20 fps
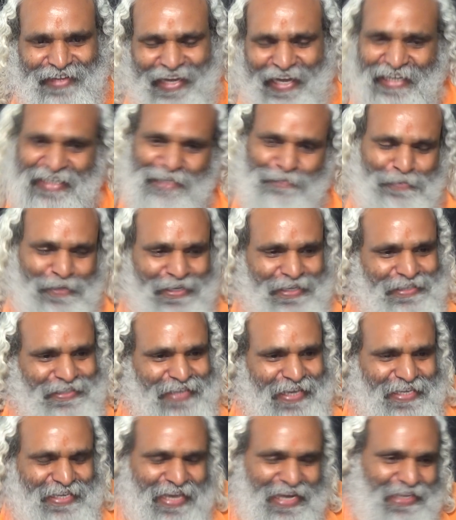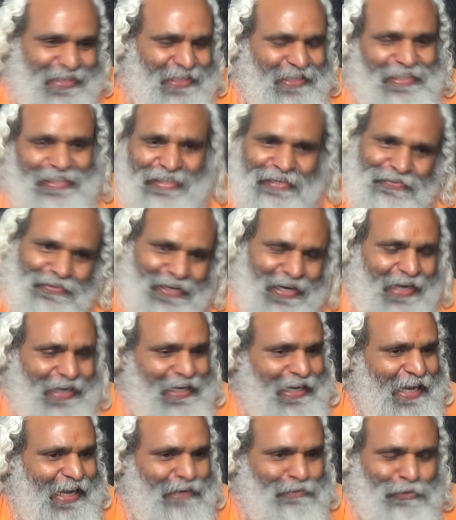And if he says anything,
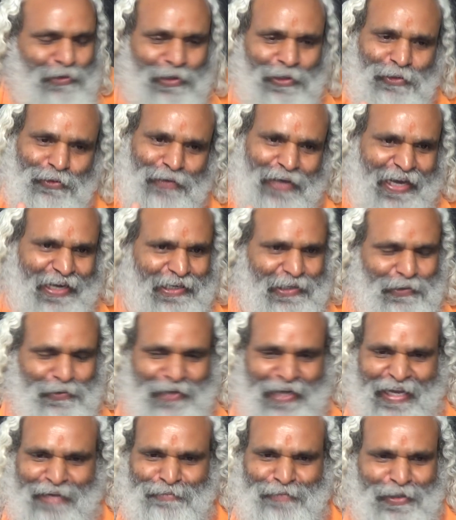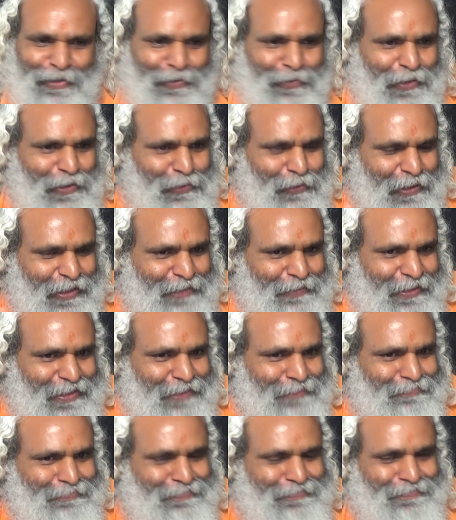definitely I am going to argue, I am not going to leave
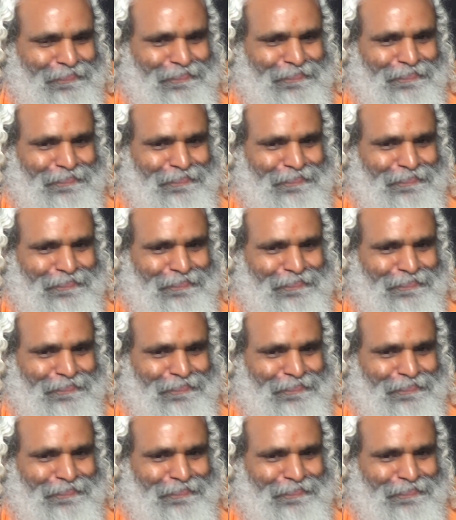him.